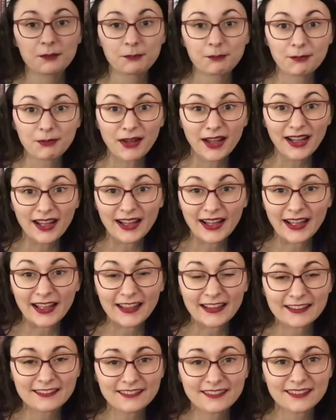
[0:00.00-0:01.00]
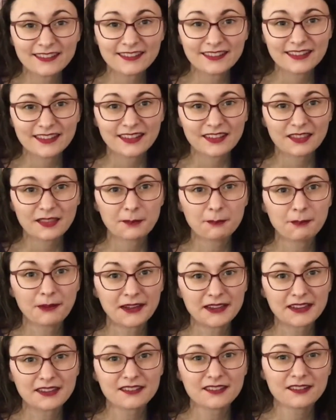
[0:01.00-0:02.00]
But the
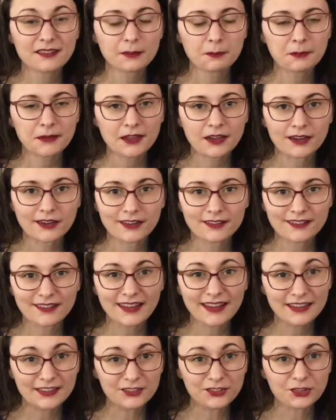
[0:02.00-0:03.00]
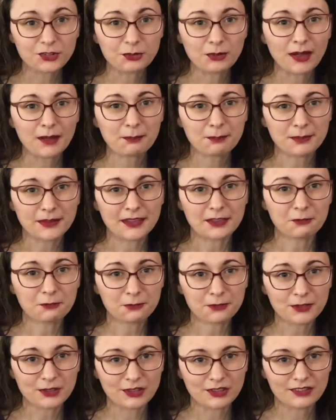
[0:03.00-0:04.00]
bunny disappeared into a big
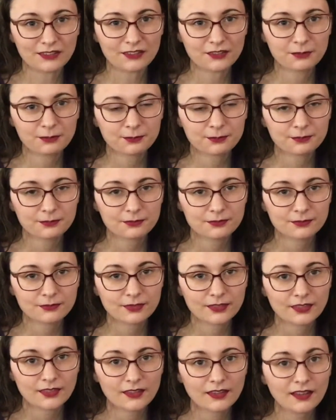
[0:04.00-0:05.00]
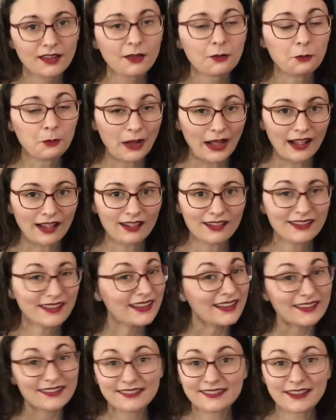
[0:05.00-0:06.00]
field. Well,
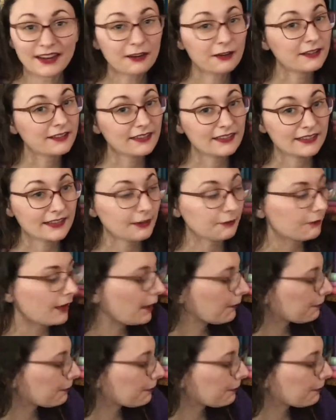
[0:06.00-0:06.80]
Sarah didn't give up,